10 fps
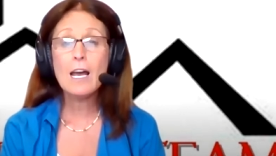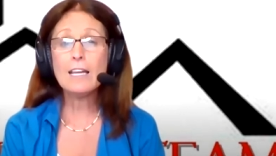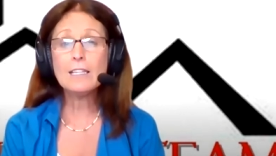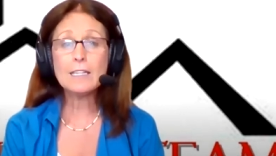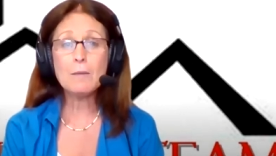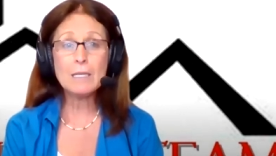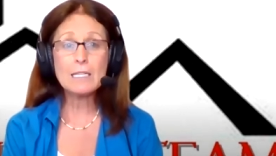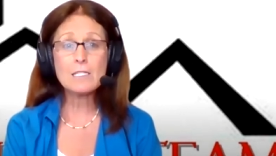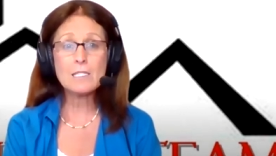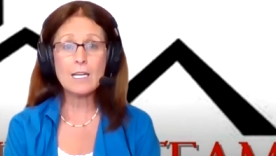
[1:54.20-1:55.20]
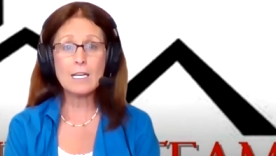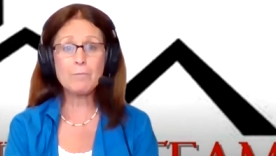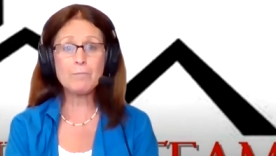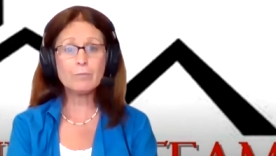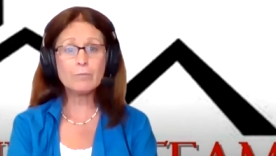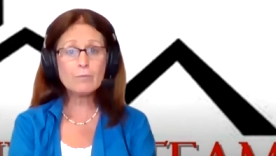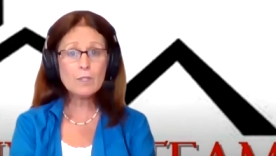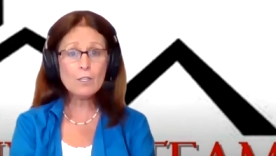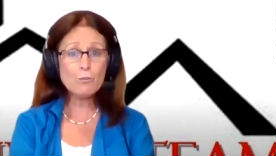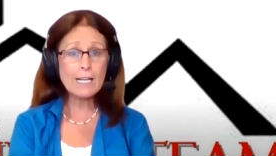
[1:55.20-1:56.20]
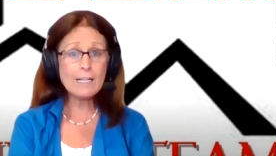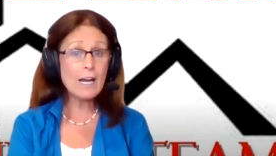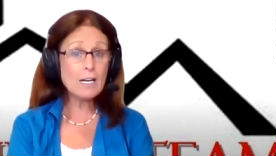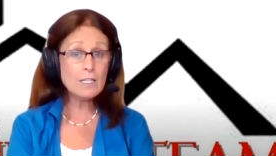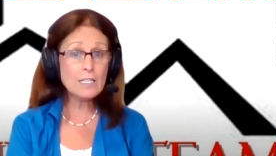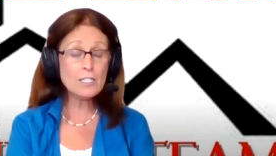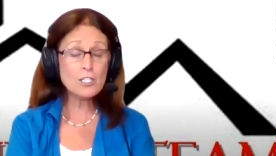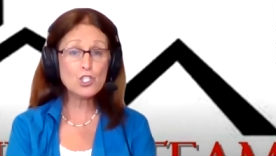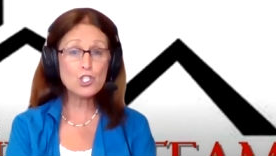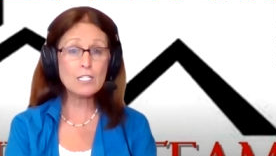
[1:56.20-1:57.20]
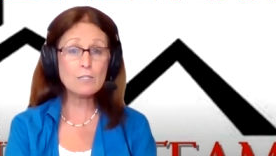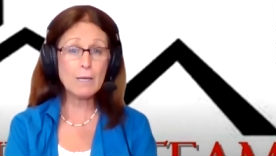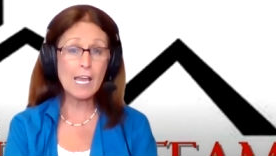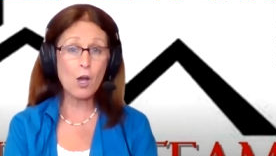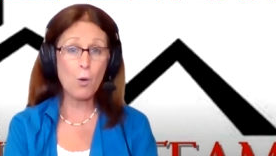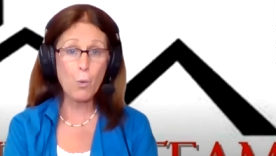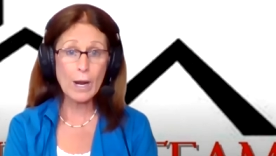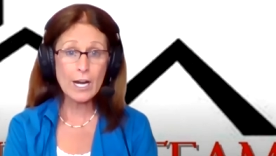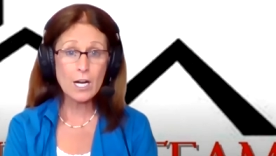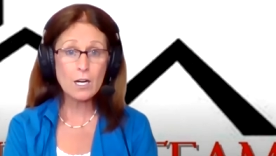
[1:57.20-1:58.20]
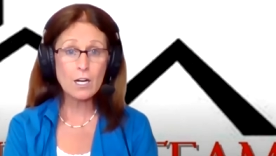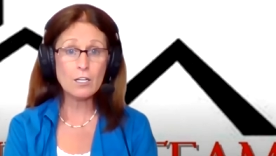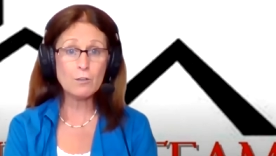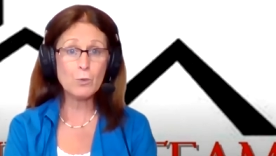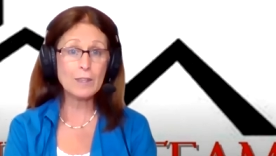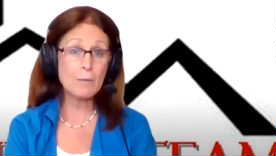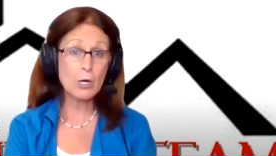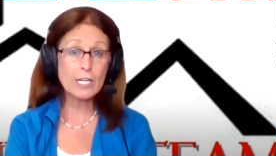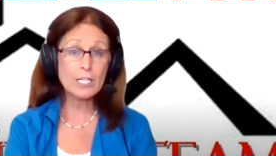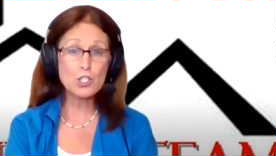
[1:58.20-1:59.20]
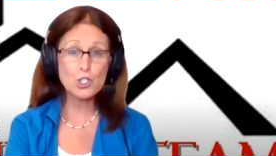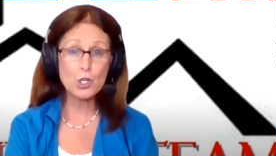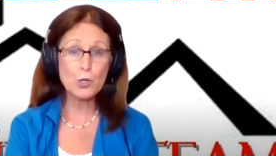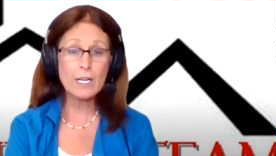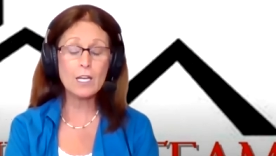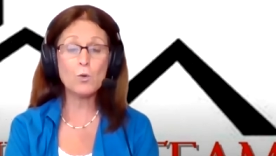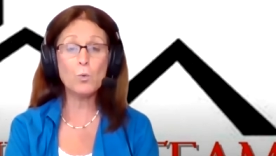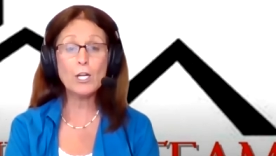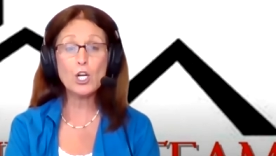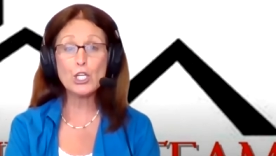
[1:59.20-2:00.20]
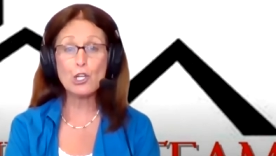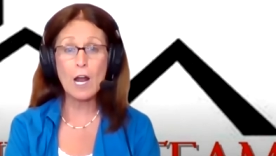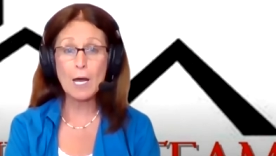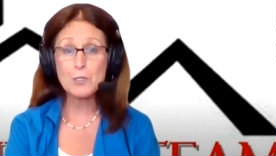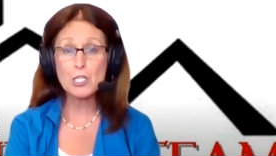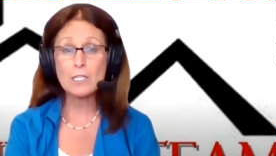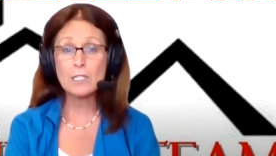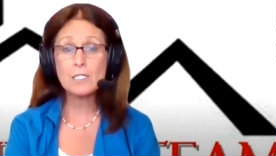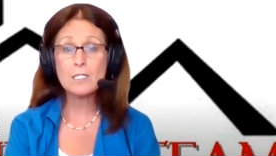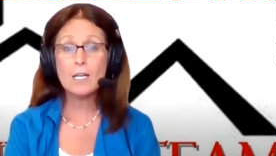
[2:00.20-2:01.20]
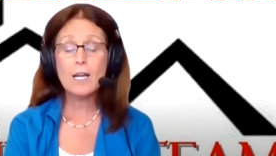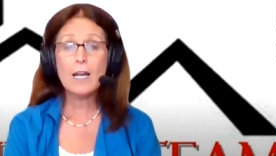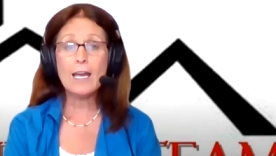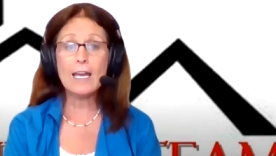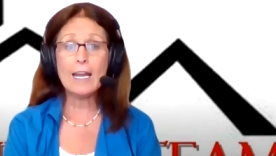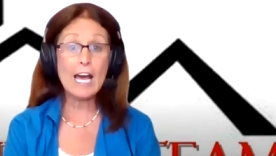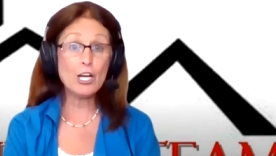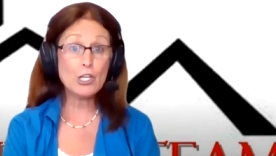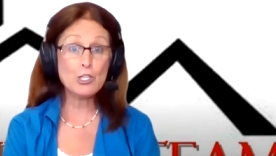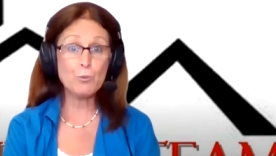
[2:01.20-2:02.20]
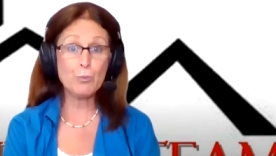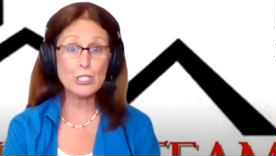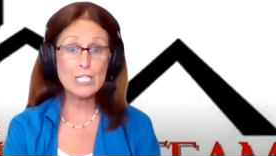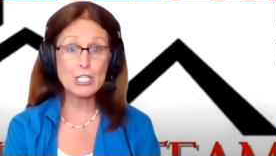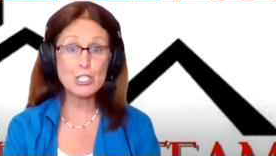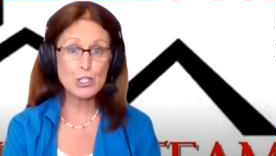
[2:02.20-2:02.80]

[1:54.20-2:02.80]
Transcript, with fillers: I think the biggest thing right now is just being aware of what the market's doing, what are your options, and how can you protect